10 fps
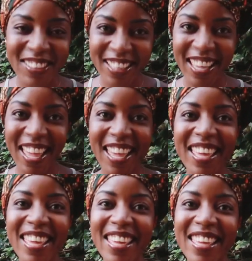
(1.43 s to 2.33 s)

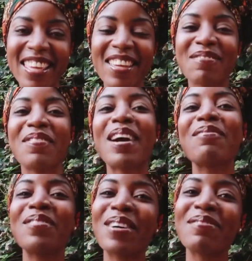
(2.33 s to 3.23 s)
Okay,
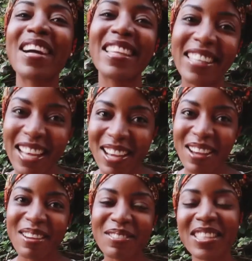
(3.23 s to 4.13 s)
Mambo, my
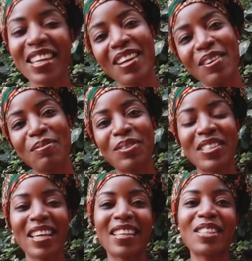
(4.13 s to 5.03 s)
loves, Karibu
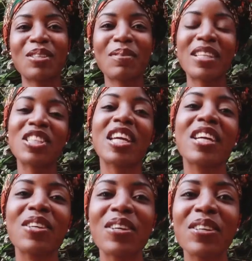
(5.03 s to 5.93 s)
Sana to my
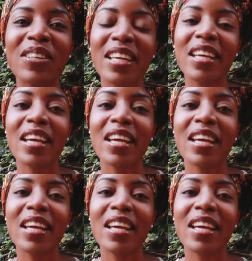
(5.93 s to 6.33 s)
channel.